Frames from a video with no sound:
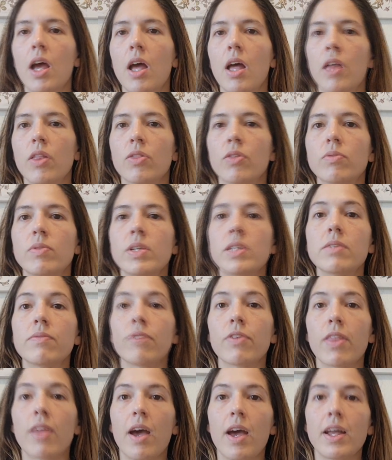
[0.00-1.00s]
The reason for
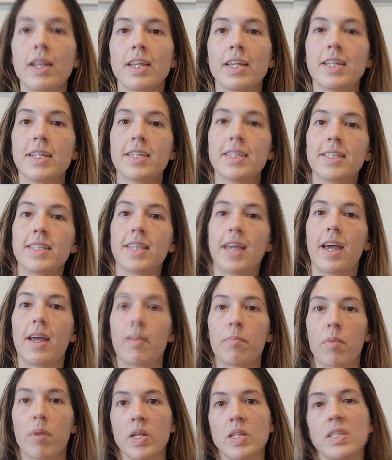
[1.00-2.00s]
that is that
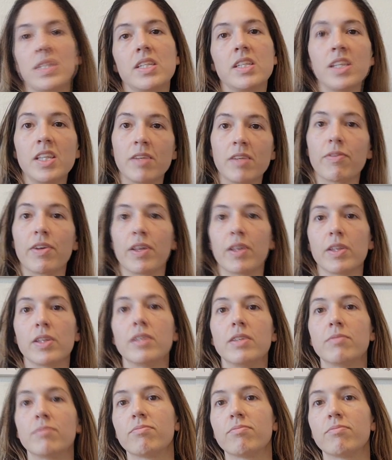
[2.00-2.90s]
my ceiling fell in.